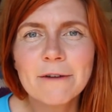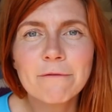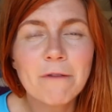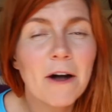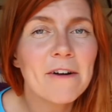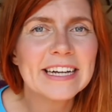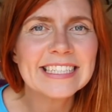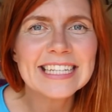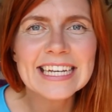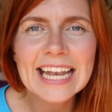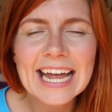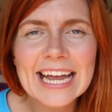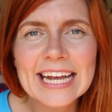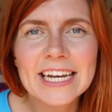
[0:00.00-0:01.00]
the forest
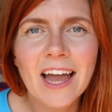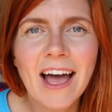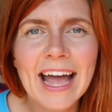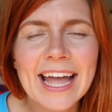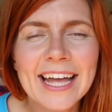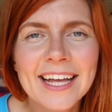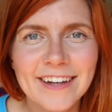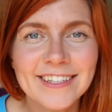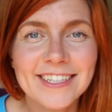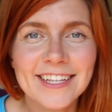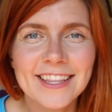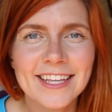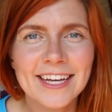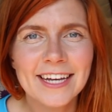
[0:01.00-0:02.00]
late at night
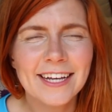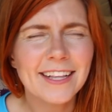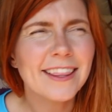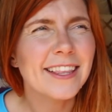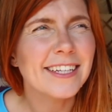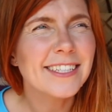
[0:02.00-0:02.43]
under the